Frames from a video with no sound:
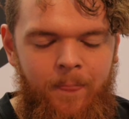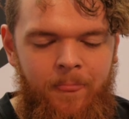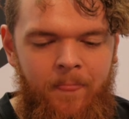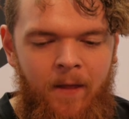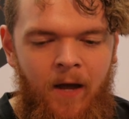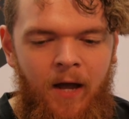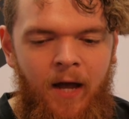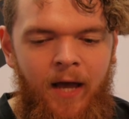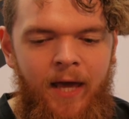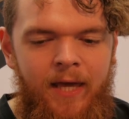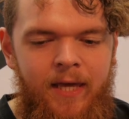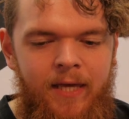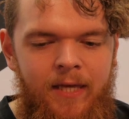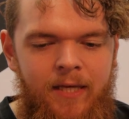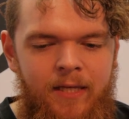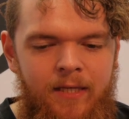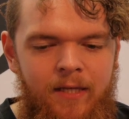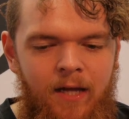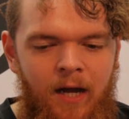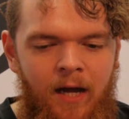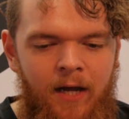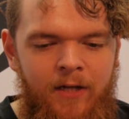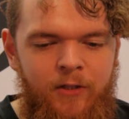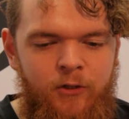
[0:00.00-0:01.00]

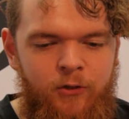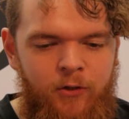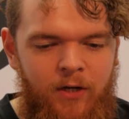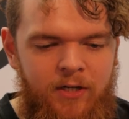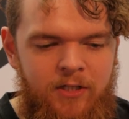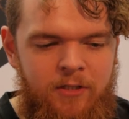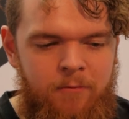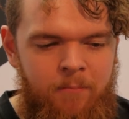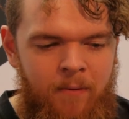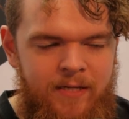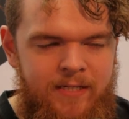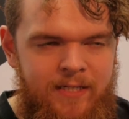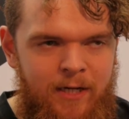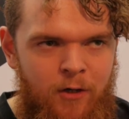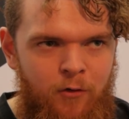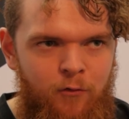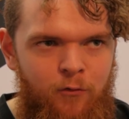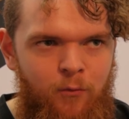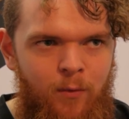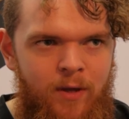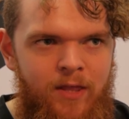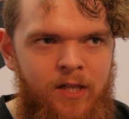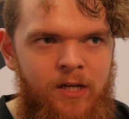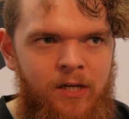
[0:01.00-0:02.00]
I trust
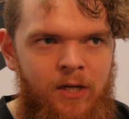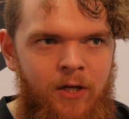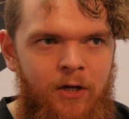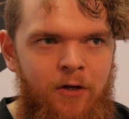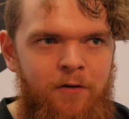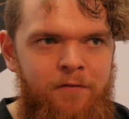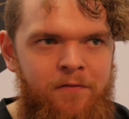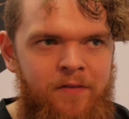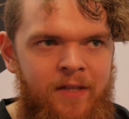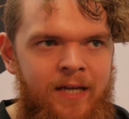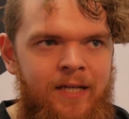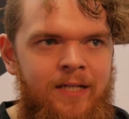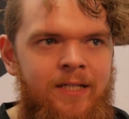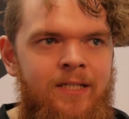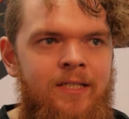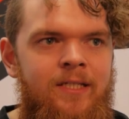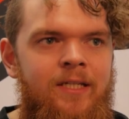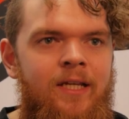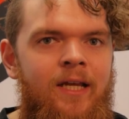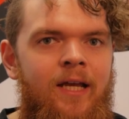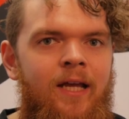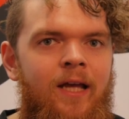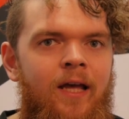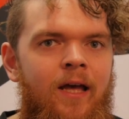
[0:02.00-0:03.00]
myself with a lot of
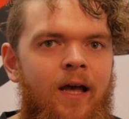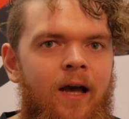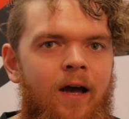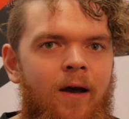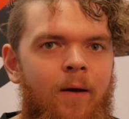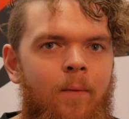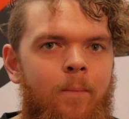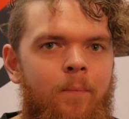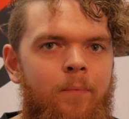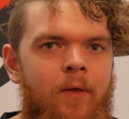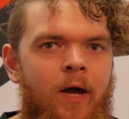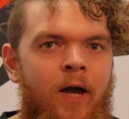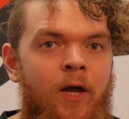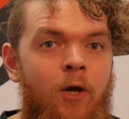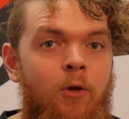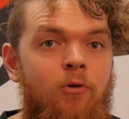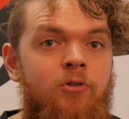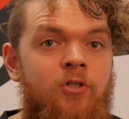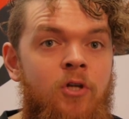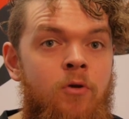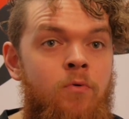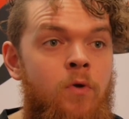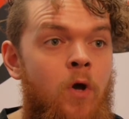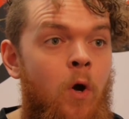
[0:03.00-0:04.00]
things. I
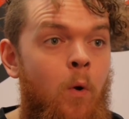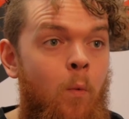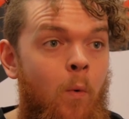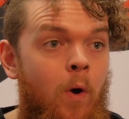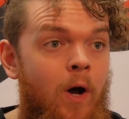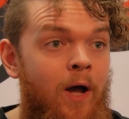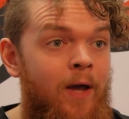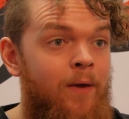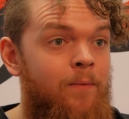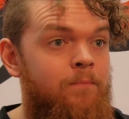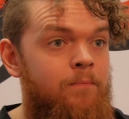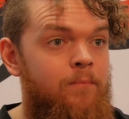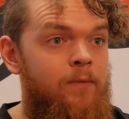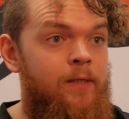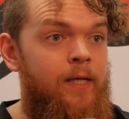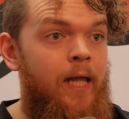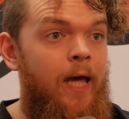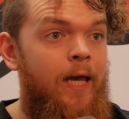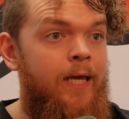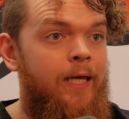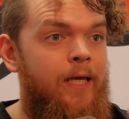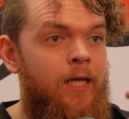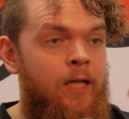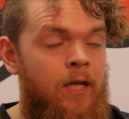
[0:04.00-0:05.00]
also know what I
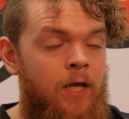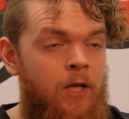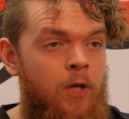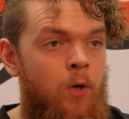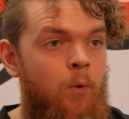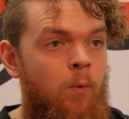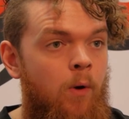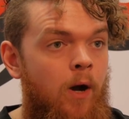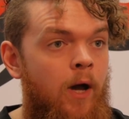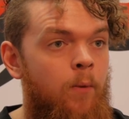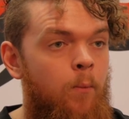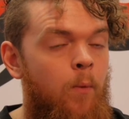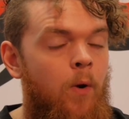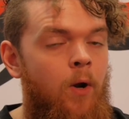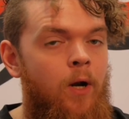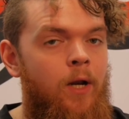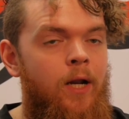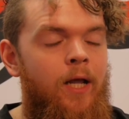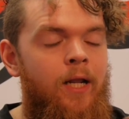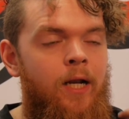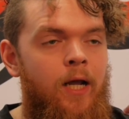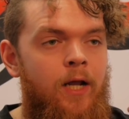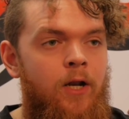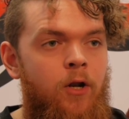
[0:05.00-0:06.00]
like, and I know what I
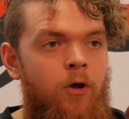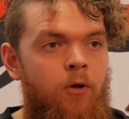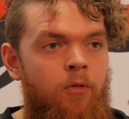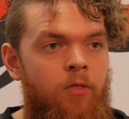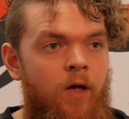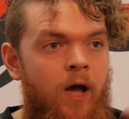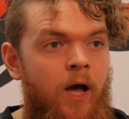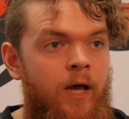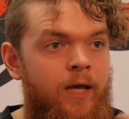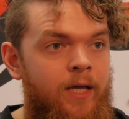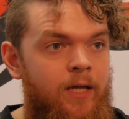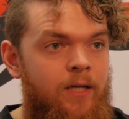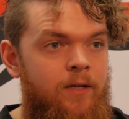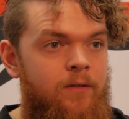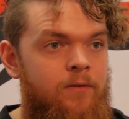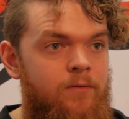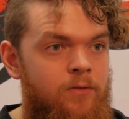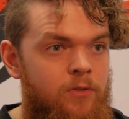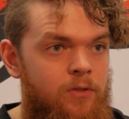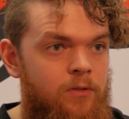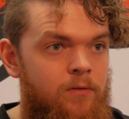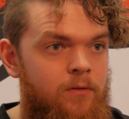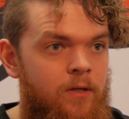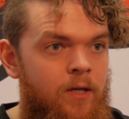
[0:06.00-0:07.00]
want, and I know that I
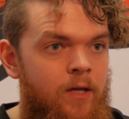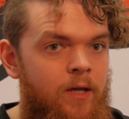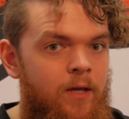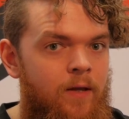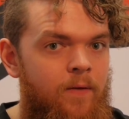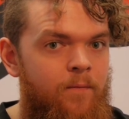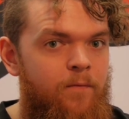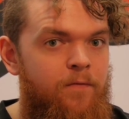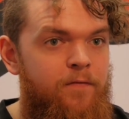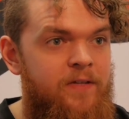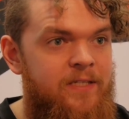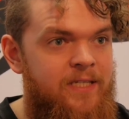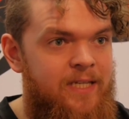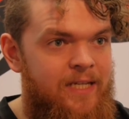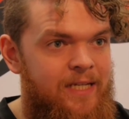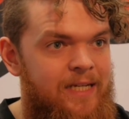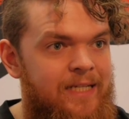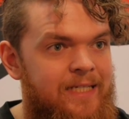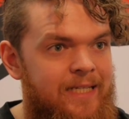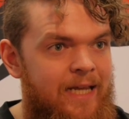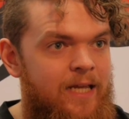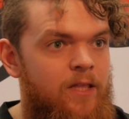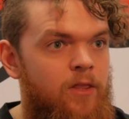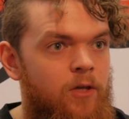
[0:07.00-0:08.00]
can
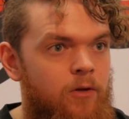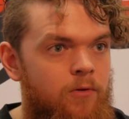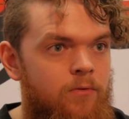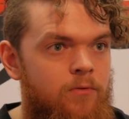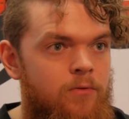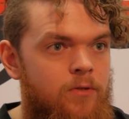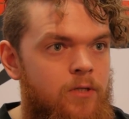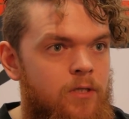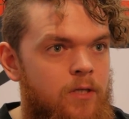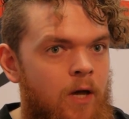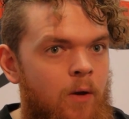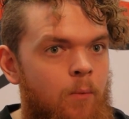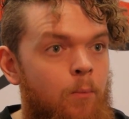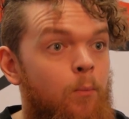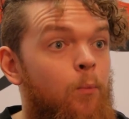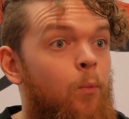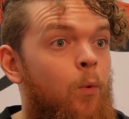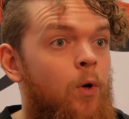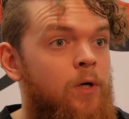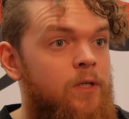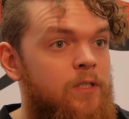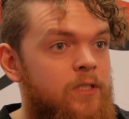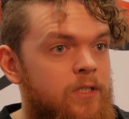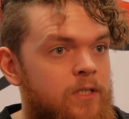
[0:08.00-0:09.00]
facilitate those
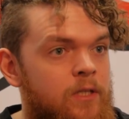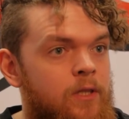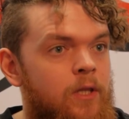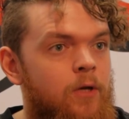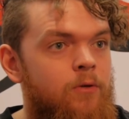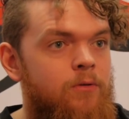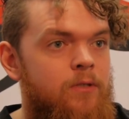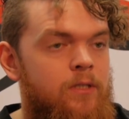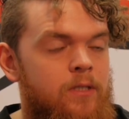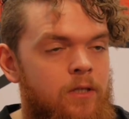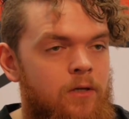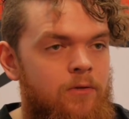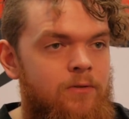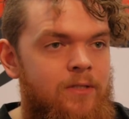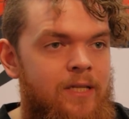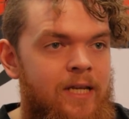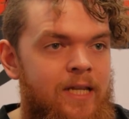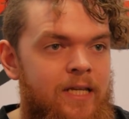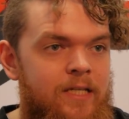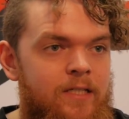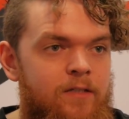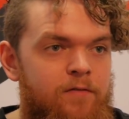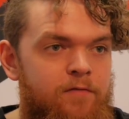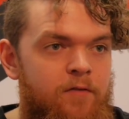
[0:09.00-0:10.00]
wants and those
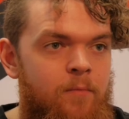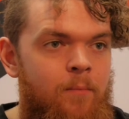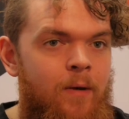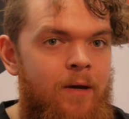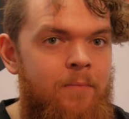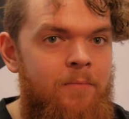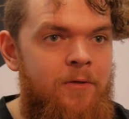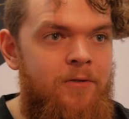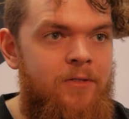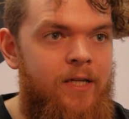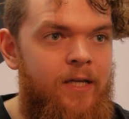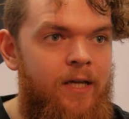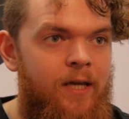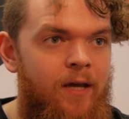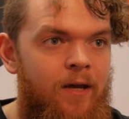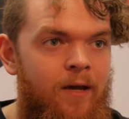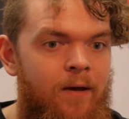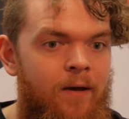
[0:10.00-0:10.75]
needs for my music.